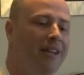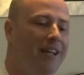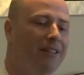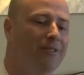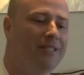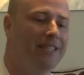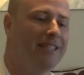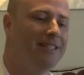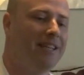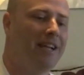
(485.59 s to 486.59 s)
It looks
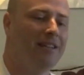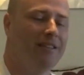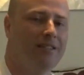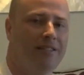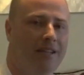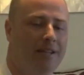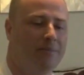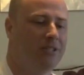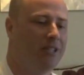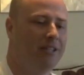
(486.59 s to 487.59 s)
exactly the same.
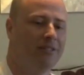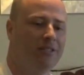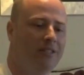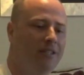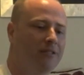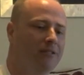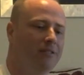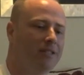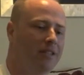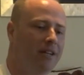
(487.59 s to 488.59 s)
Stainless steel,
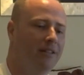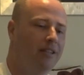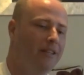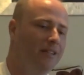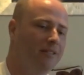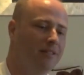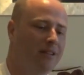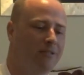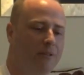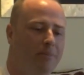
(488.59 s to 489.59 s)
it's not dented, it's
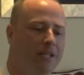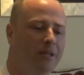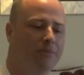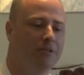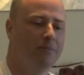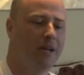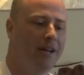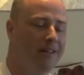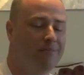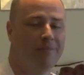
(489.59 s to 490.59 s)
not really beat up too
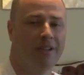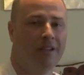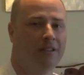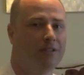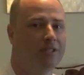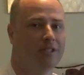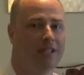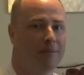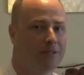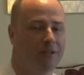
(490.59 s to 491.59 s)
bad. Looks the
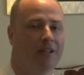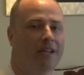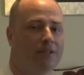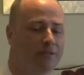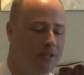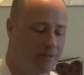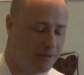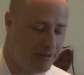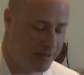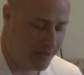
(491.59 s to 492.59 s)
same, it's going to last forever.